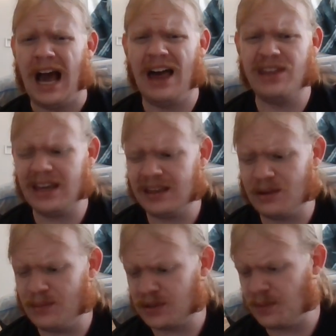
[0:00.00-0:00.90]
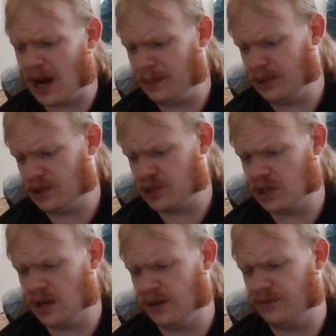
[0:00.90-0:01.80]
I think the most popular
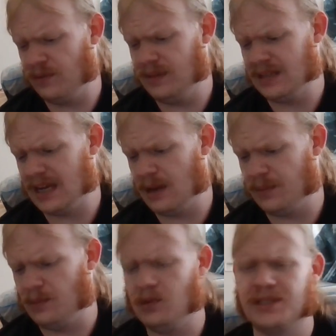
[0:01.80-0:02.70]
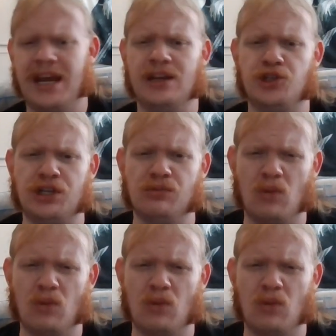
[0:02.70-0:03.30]
song from this album was And She